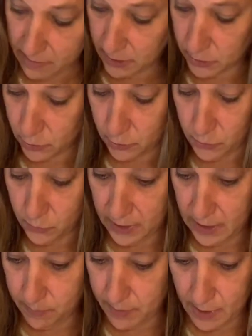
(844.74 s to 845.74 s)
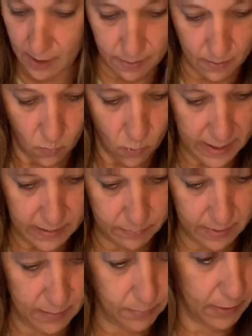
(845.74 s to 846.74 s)
make sure you keep it on the white
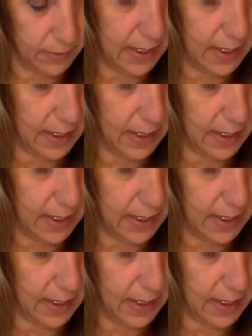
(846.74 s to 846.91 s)
paper